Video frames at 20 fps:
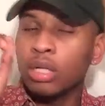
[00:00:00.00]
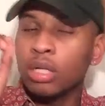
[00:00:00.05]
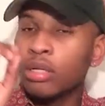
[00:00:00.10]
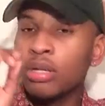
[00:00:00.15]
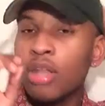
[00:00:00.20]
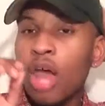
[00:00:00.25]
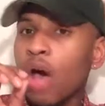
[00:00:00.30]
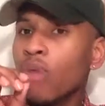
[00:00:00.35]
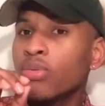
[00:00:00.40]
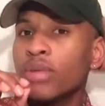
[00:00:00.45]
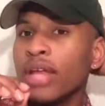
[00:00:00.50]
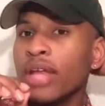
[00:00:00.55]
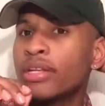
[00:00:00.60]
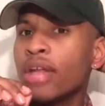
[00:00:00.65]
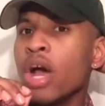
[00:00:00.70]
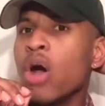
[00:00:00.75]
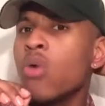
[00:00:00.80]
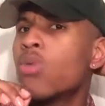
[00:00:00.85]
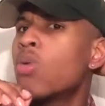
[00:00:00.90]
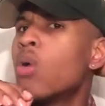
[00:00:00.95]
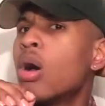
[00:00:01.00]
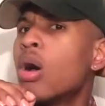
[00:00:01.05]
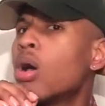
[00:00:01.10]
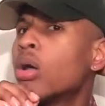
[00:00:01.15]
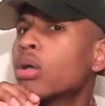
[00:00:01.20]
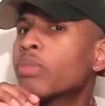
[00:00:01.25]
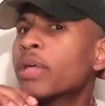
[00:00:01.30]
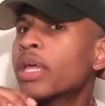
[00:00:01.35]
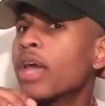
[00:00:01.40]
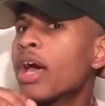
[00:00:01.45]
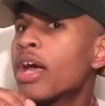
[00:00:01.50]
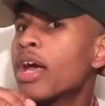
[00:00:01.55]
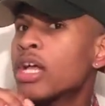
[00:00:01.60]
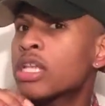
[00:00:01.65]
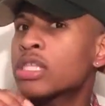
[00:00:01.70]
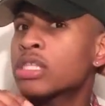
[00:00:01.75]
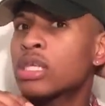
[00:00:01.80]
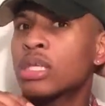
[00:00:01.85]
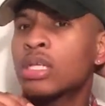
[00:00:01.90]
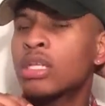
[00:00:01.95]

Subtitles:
no, they don't. Because,